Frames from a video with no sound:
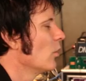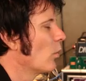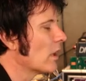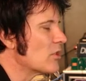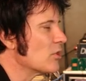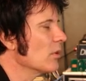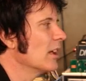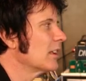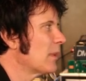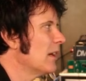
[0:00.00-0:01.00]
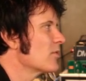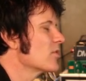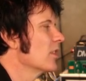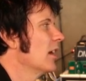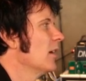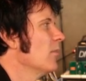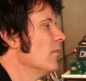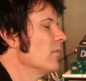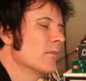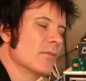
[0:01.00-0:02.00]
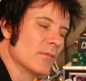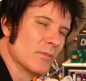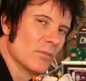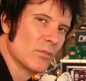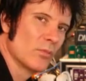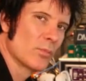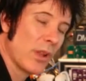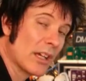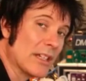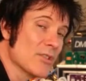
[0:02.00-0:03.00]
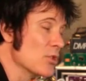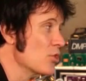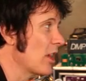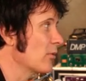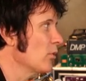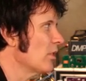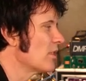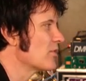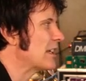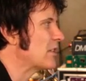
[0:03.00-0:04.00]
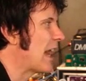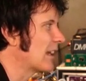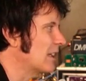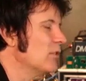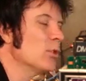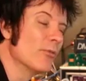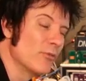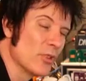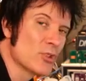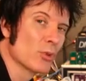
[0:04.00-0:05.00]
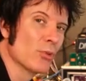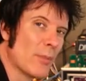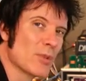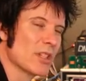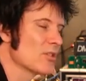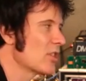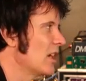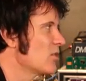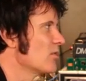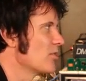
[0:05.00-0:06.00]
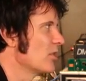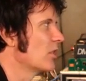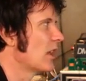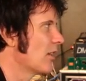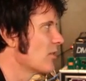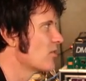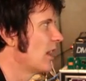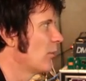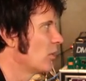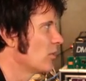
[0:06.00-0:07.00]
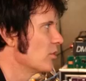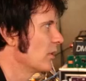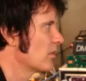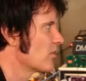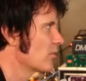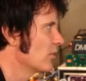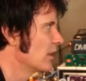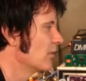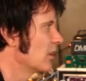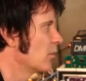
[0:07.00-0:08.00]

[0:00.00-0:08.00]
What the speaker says: What I do like about plugins in general is they give you a visual representation so you can understand what you're doing, which is really, really